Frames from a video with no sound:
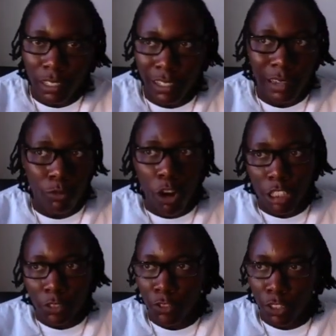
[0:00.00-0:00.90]
I
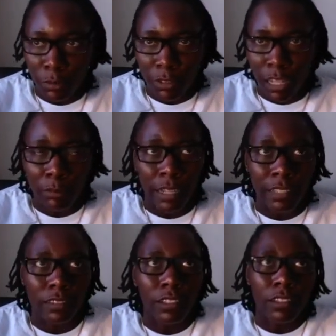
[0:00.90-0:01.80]
watch film. I'm
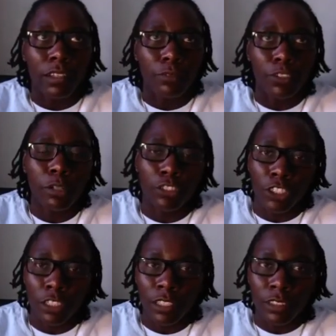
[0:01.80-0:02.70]
like a film
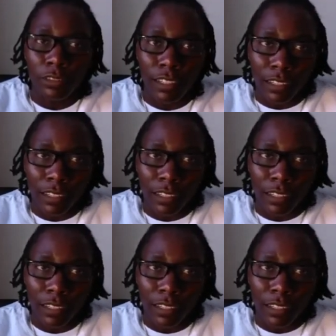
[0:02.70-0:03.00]
junkie.